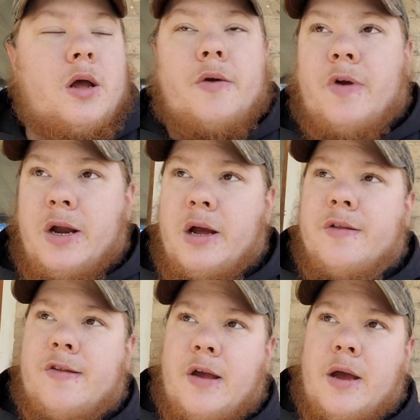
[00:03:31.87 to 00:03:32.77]
I ran
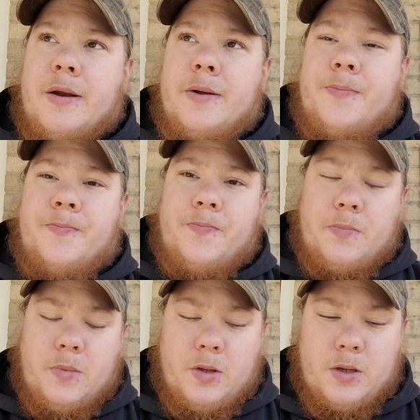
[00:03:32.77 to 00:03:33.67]
outside,
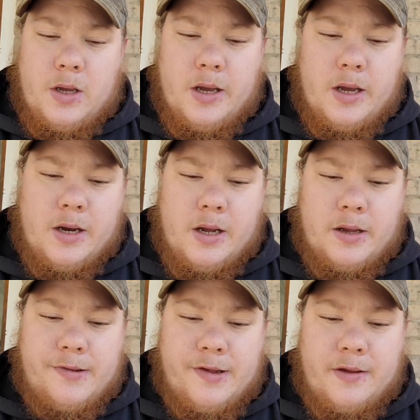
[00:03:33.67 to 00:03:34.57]
and
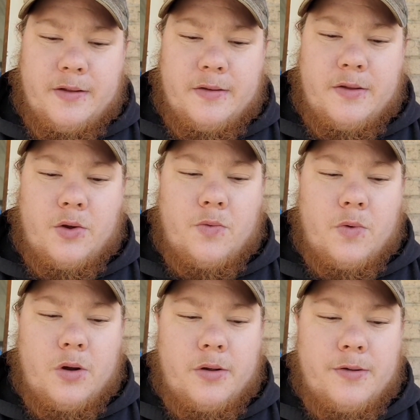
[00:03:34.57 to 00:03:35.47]
I seen that there
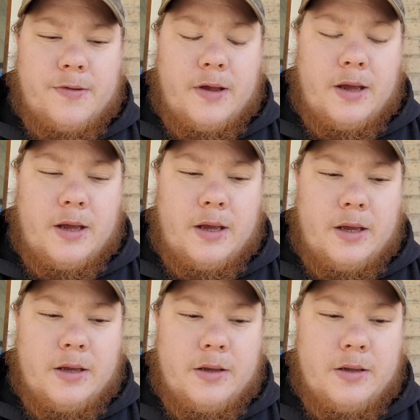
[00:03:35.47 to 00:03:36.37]
was a